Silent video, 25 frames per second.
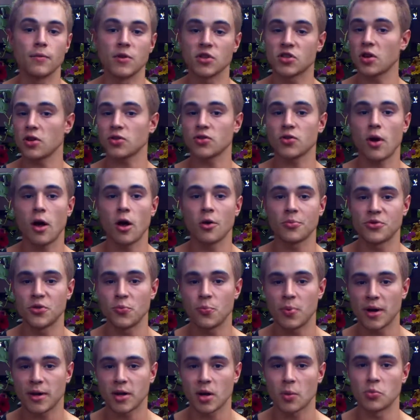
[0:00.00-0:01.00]
This also helps you
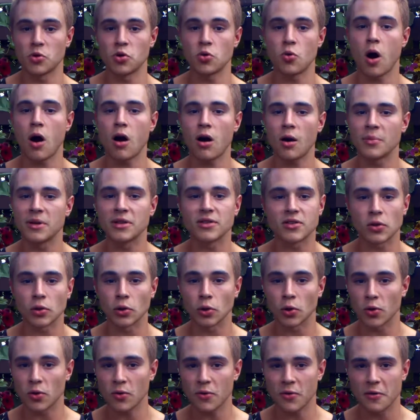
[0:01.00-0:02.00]
pick up new hobbies and
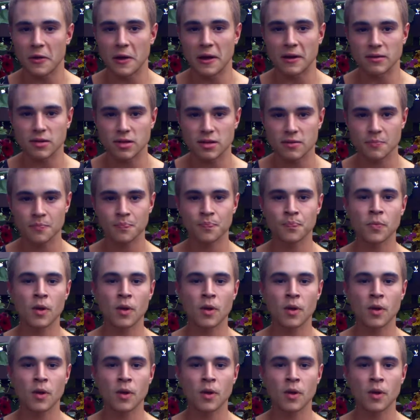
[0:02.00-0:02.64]
learn things.